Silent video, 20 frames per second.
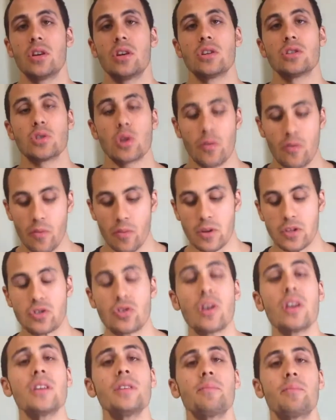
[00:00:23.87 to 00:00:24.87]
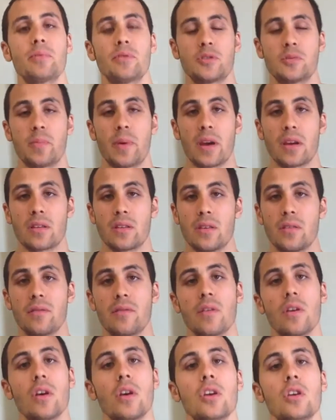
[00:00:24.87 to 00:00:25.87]
So from a training perspective,
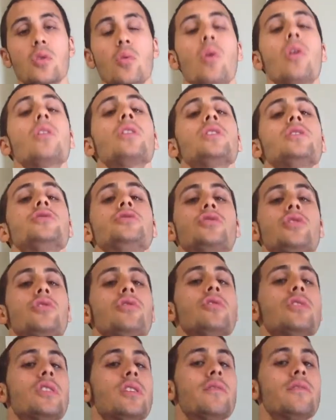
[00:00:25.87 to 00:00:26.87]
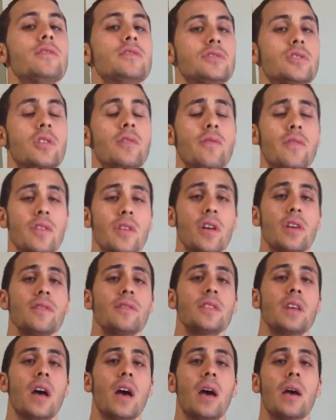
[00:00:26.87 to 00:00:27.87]
you want to ensure you give yourself
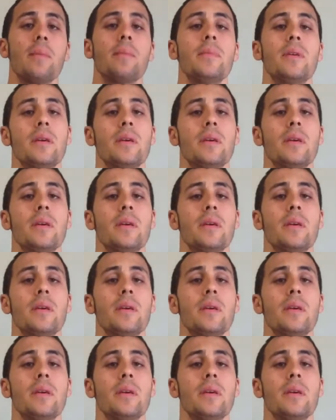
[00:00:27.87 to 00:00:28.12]
enough time